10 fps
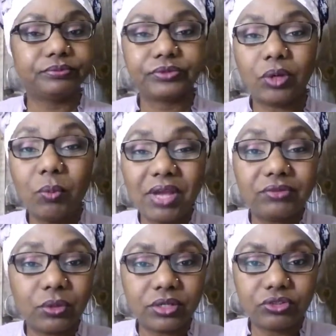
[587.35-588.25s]
we have
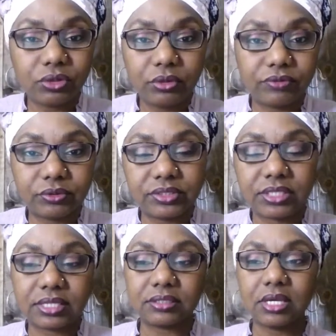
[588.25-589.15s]
no control over those
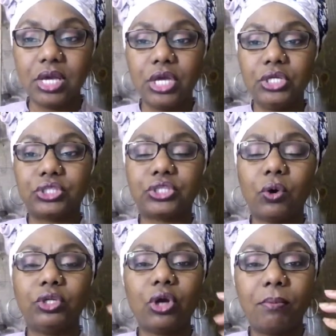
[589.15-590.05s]
things.
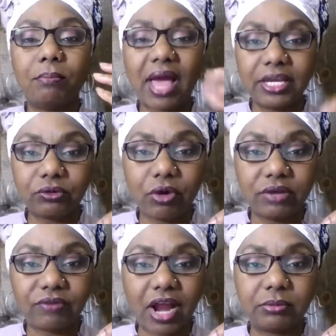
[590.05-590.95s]
So your
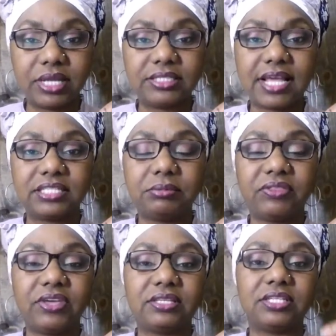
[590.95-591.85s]
microenvironment tends to be
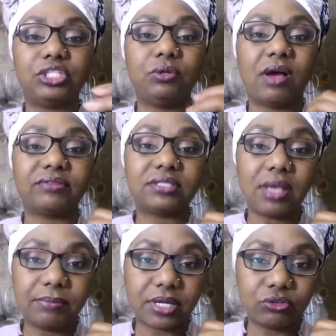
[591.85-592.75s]
things that you have
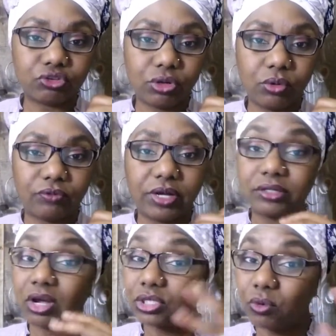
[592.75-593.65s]
some control over,
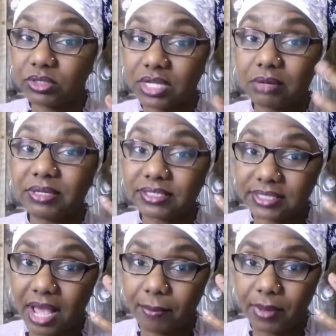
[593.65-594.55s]
not total, but
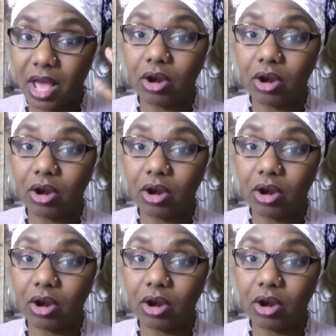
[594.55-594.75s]
some,